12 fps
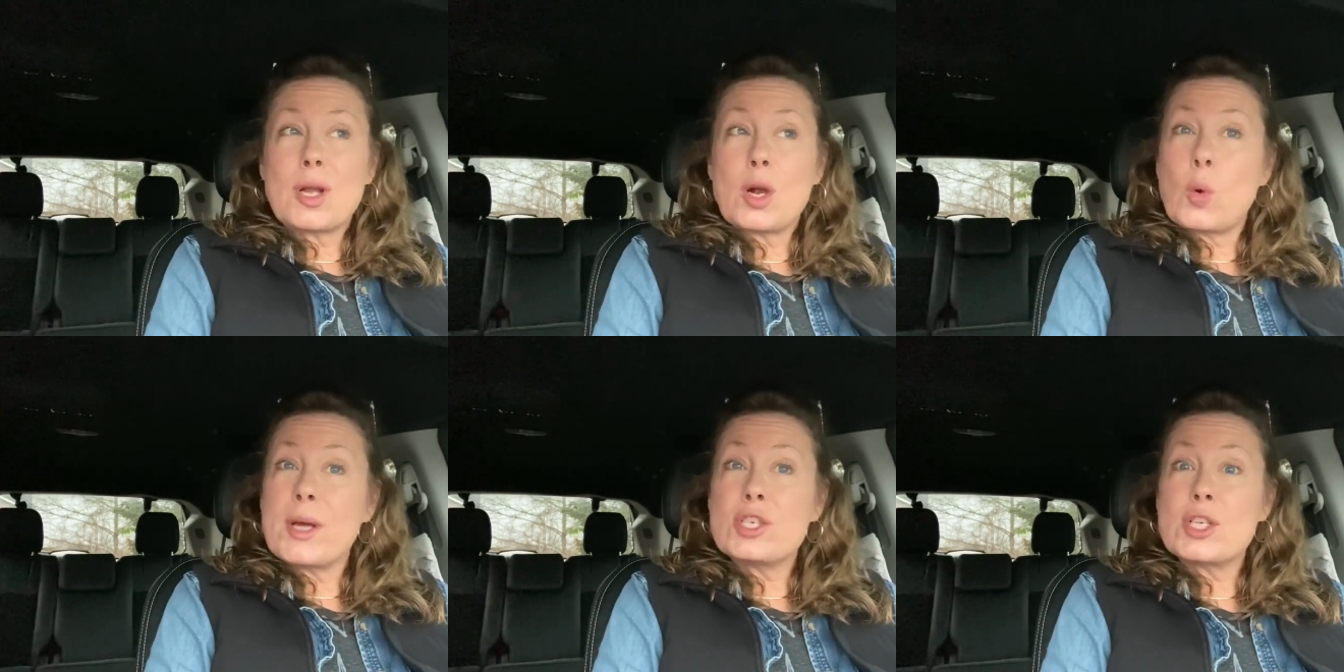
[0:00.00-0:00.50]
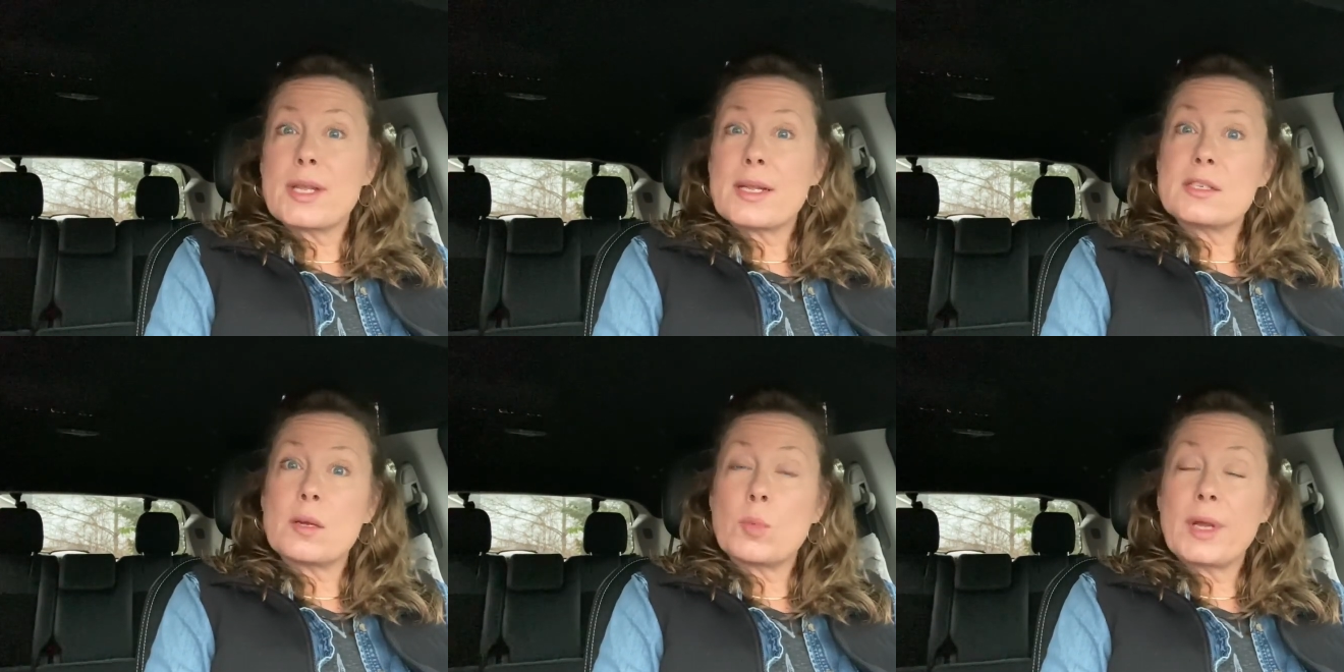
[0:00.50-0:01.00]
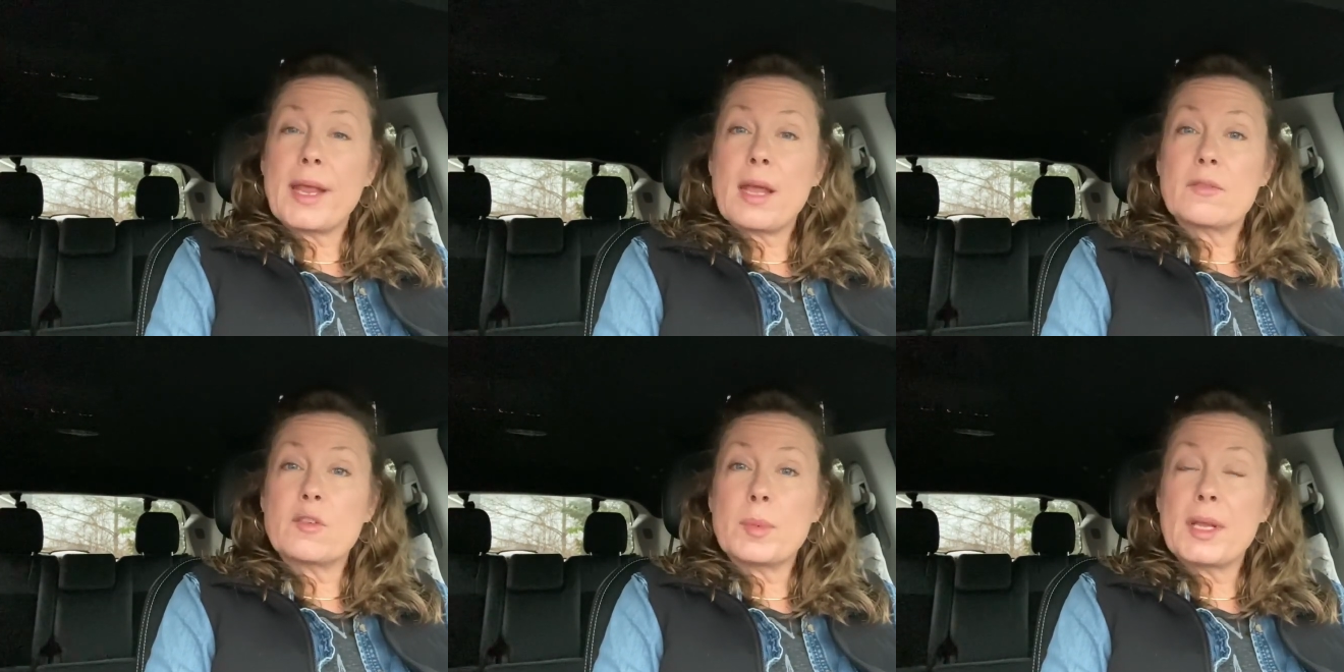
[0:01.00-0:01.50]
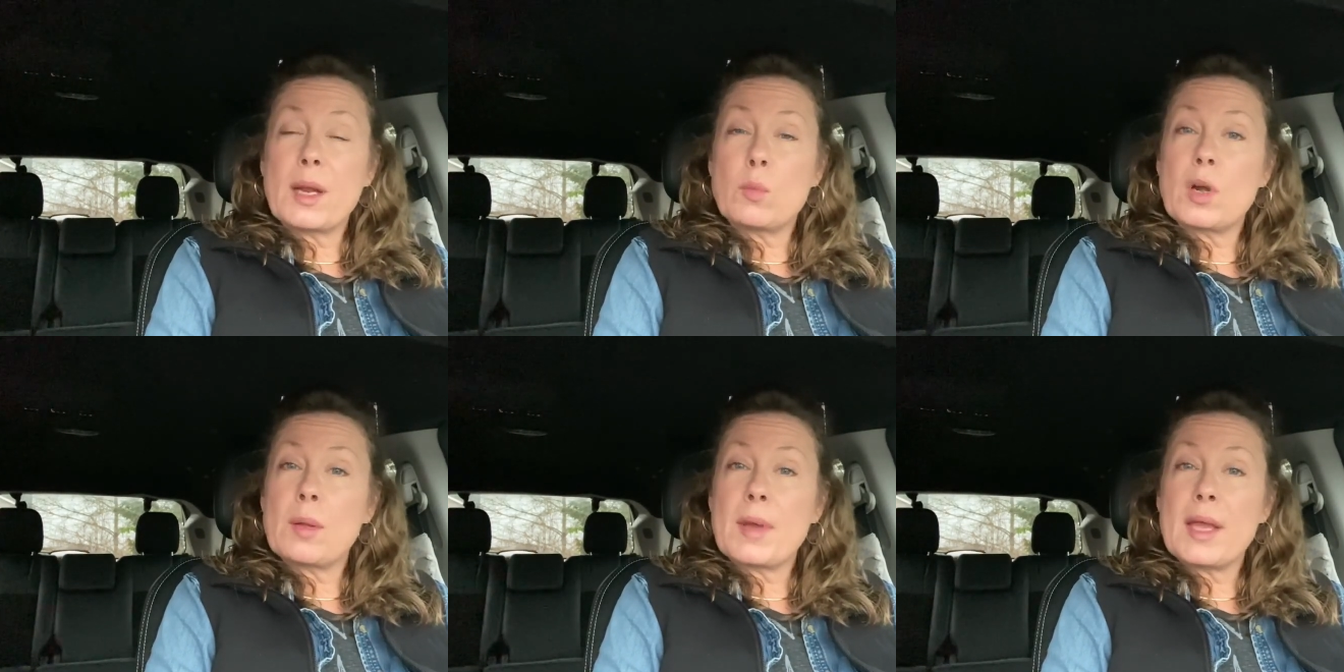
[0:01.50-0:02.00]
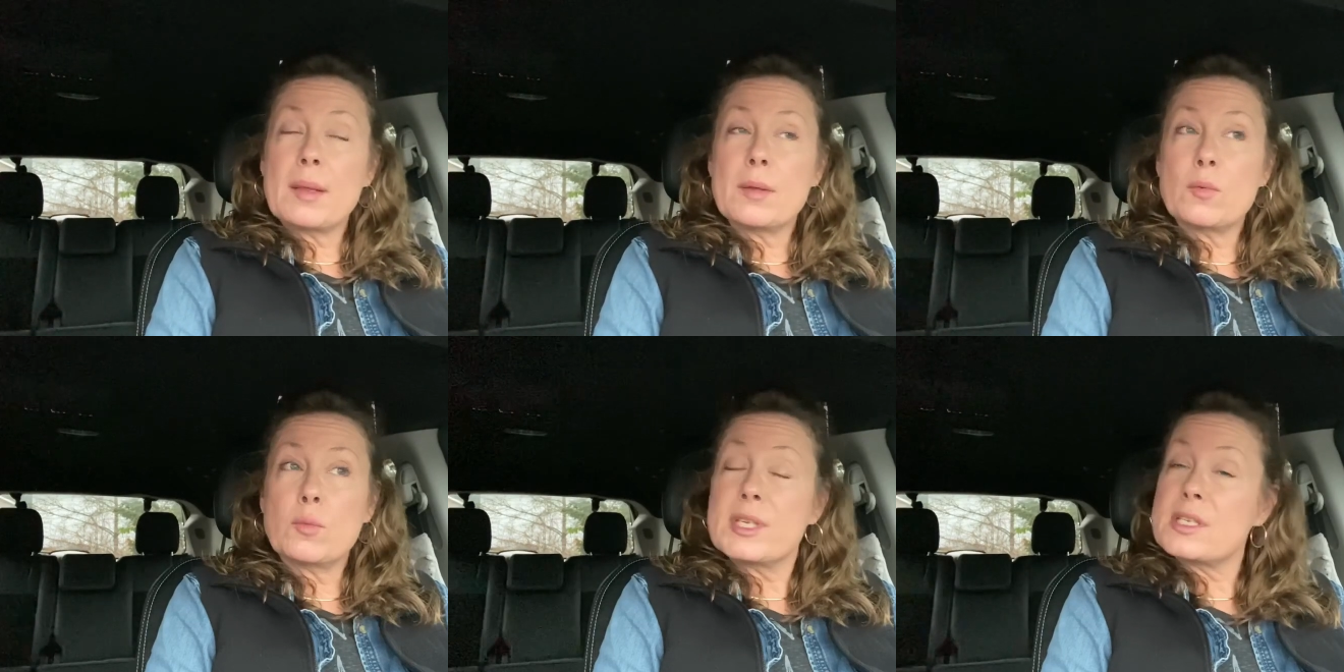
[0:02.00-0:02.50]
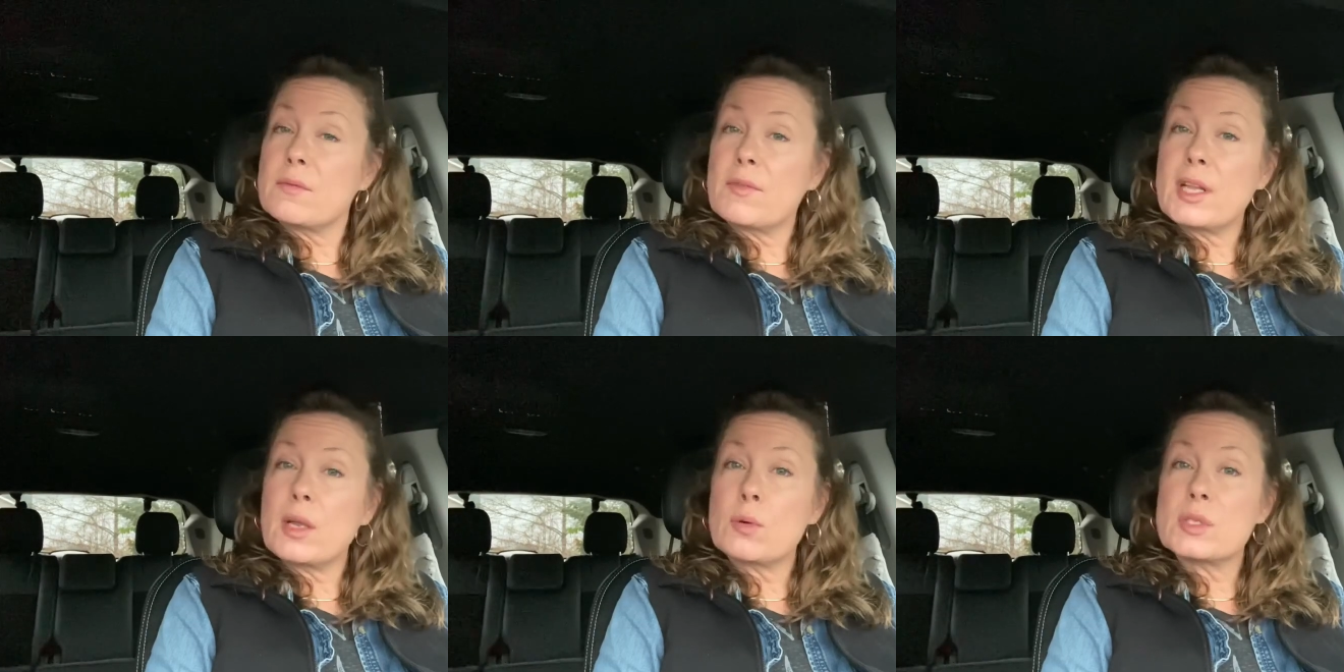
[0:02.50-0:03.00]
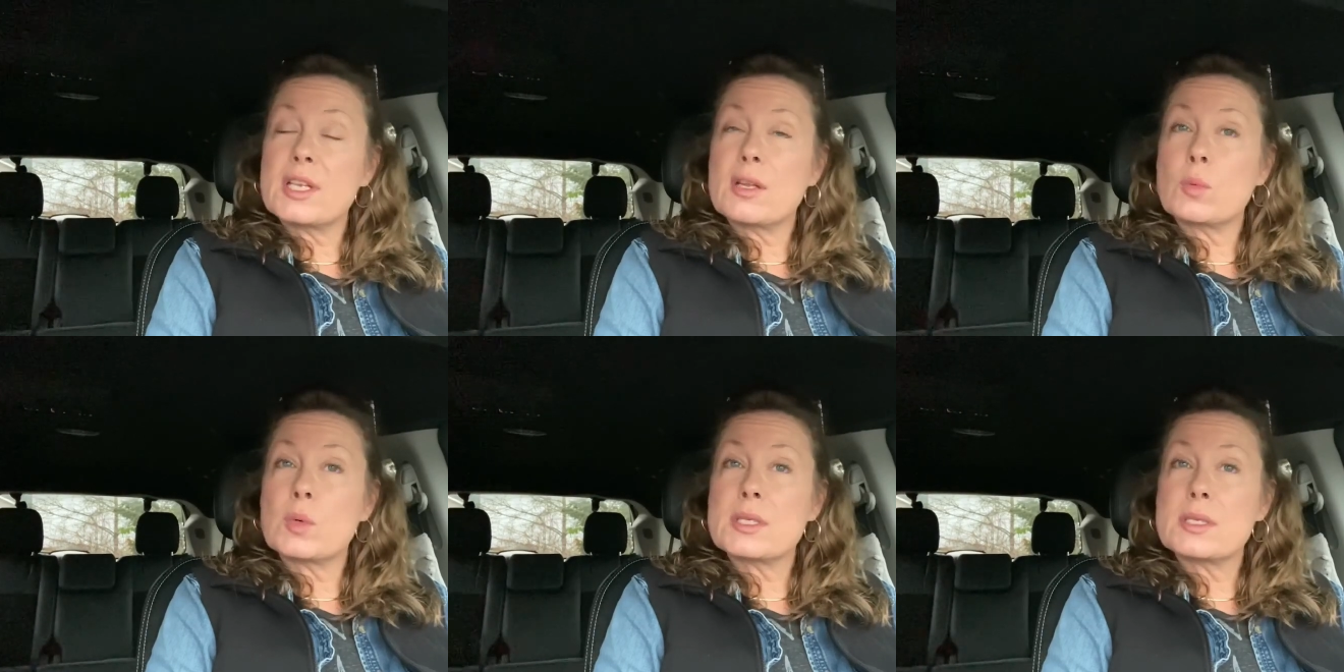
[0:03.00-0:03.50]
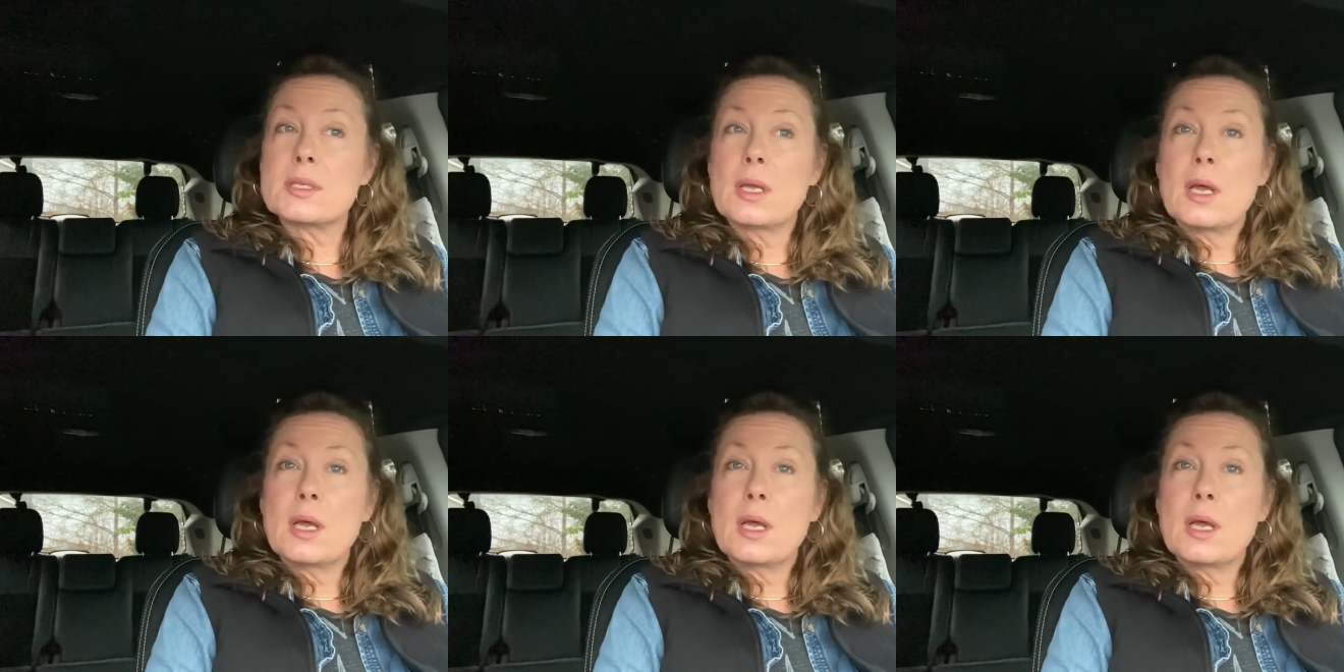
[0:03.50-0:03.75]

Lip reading: a question that someone had for me on one of my recent videos, and it was